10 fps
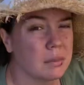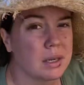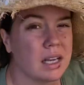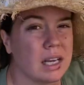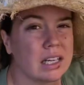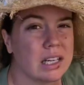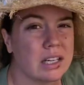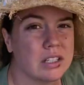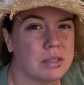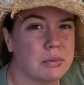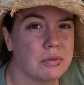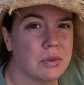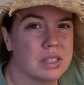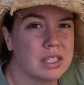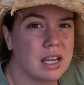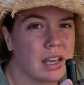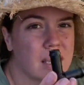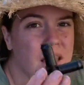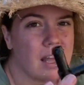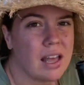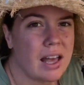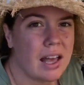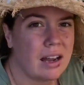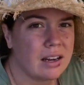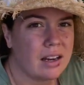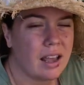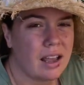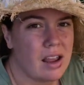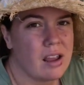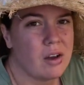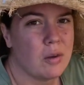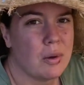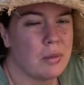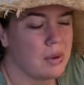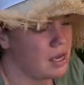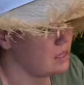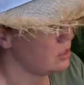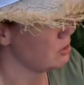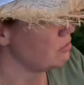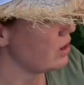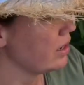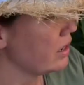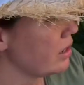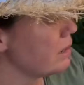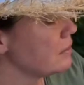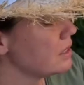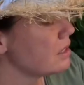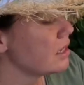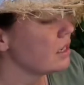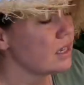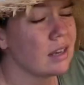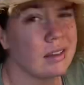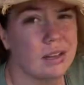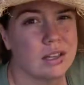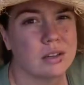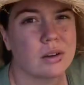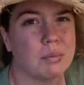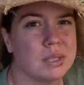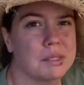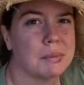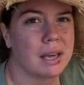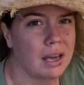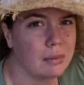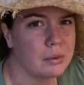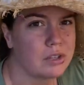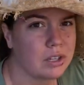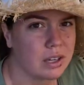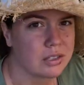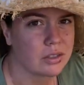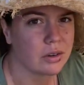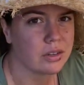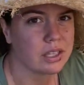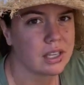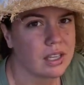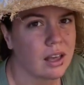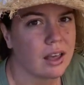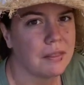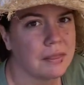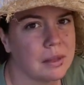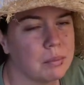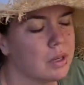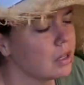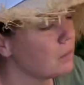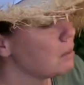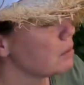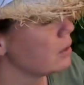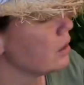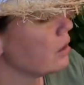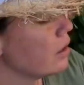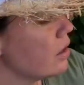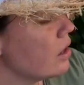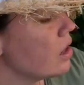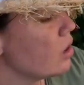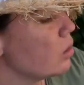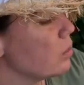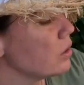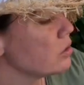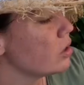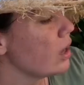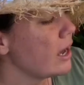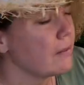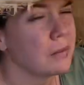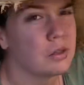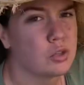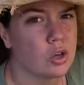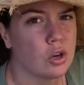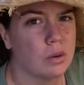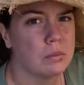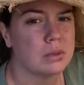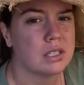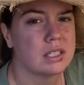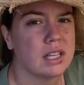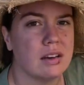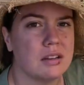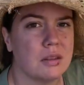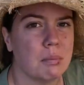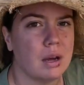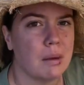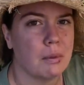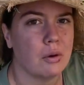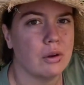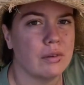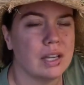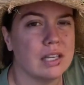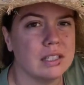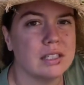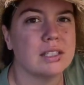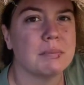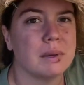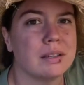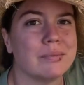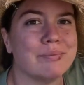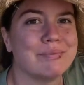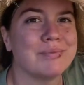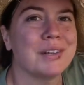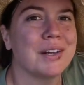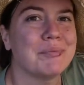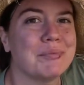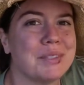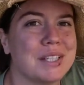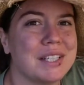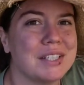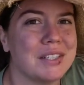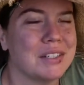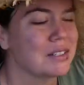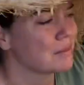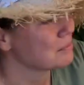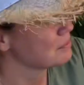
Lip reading: going to be cutting it just before the stake, adding a elbow piece to run it up the stake here. I'm going to put some cable ties on here, and then we're going to be putting elbows at the top to send the pipe over into the bed. Alright, so let's do this.